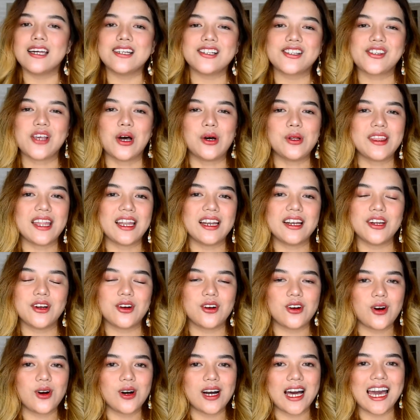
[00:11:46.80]
So, there you
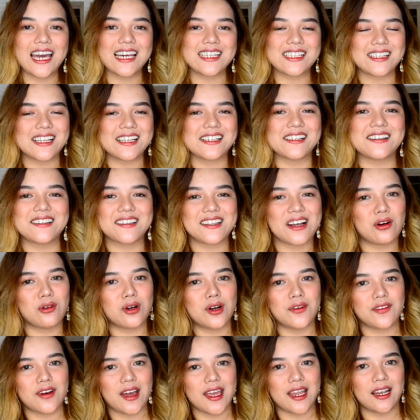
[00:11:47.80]
go, guys. This is
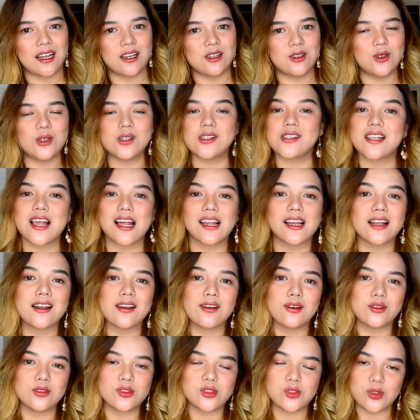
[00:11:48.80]
our final look. Sana
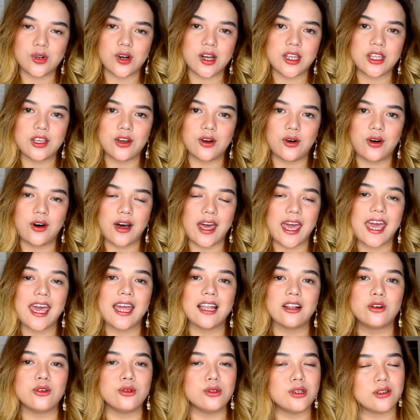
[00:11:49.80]
nagustuhan nyo.
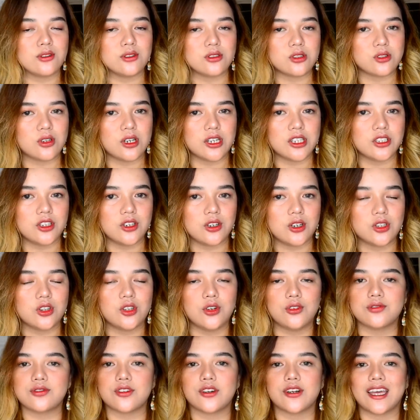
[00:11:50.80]
And kung nagustuhan nyo,
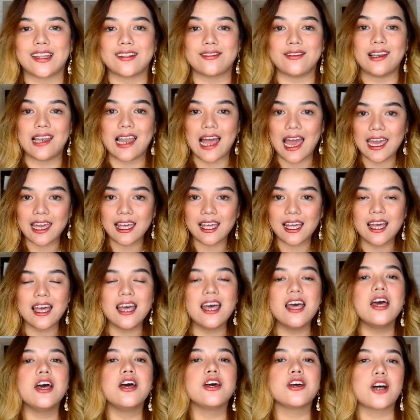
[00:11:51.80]
don't forget to like,
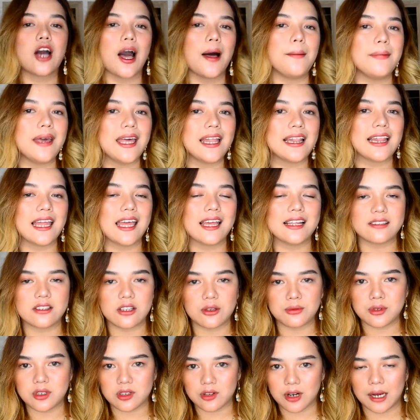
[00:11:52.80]
comment, and
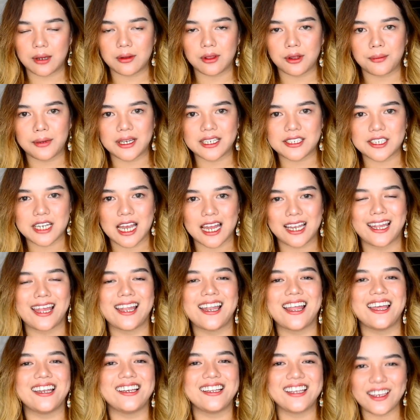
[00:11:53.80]
subscribe to my
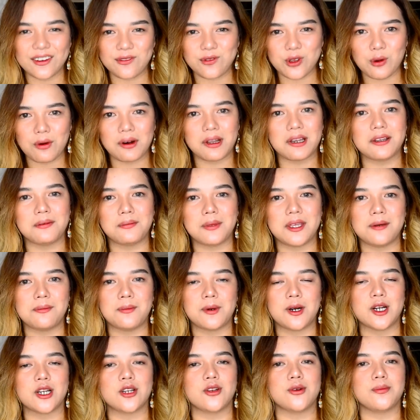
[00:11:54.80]
channel. And if you want to be
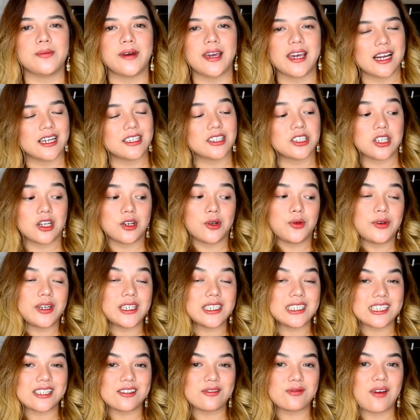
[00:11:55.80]
part of my actual
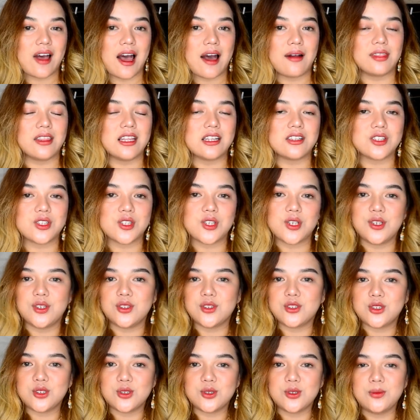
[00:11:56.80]
greatest fan dito sa
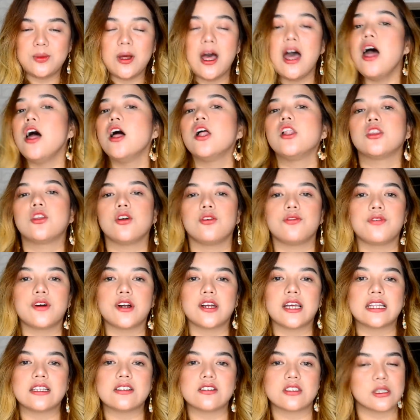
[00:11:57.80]
YouTube, don't
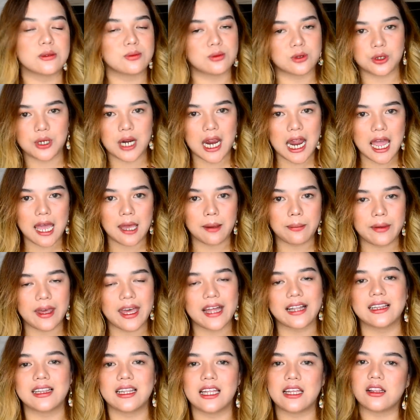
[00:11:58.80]
forget to subscribe
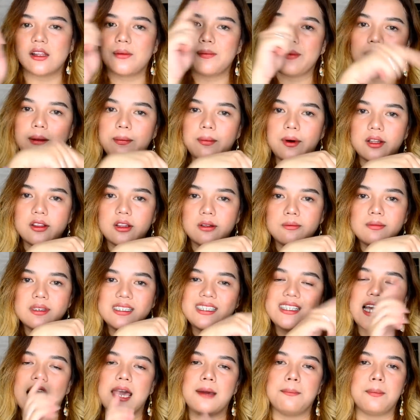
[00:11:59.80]
and click the bell button
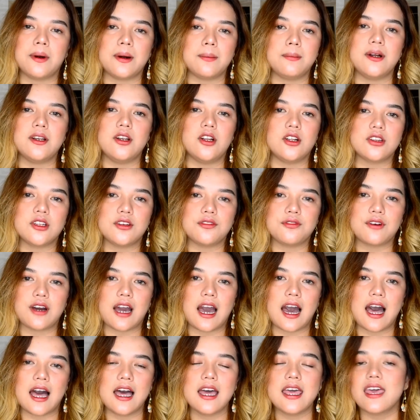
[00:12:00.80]
beside para ma-notify
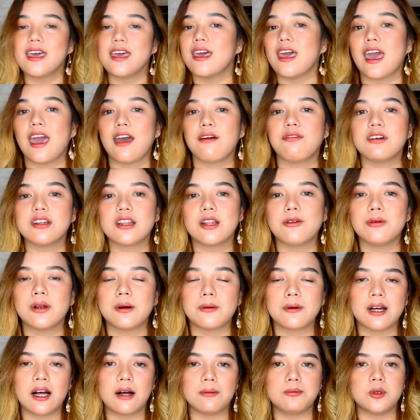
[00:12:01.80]
ka every time
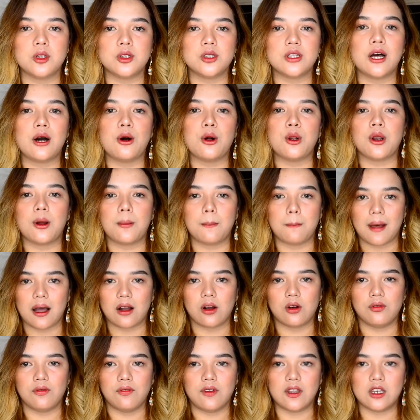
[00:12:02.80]
nag-upload ako ng
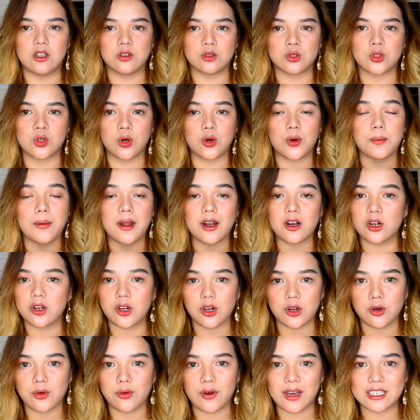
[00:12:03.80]
bagong video. So, kung meron
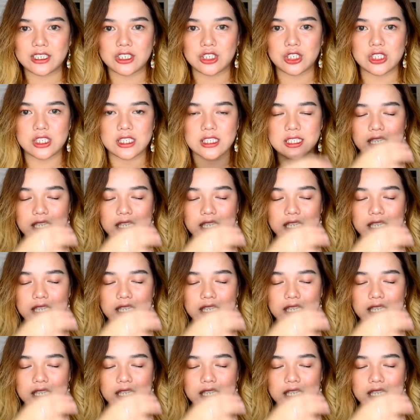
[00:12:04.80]
kayong questions,